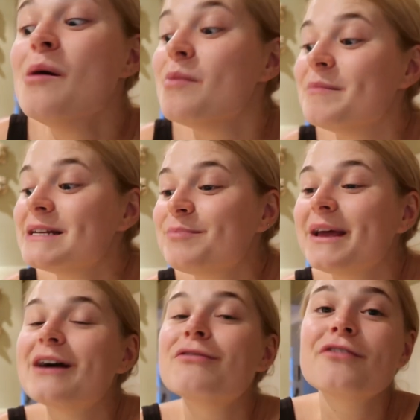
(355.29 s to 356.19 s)
but miss
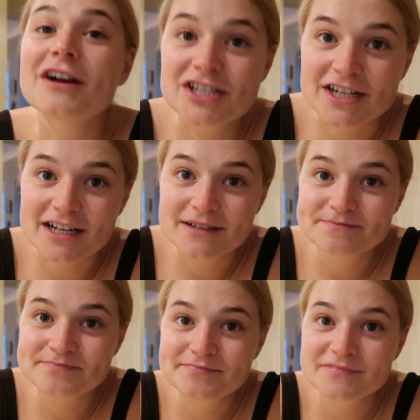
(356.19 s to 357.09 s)
being a fresher
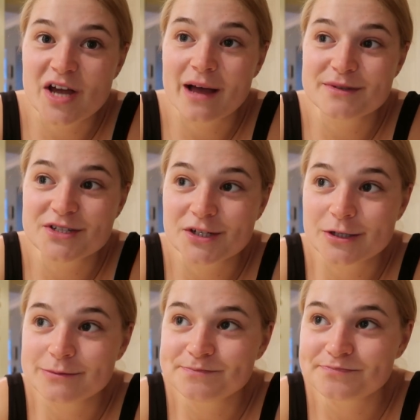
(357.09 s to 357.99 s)
times
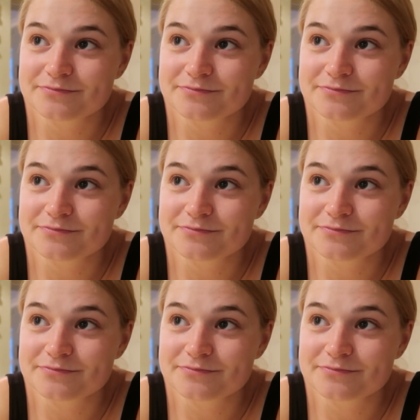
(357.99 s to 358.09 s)
two.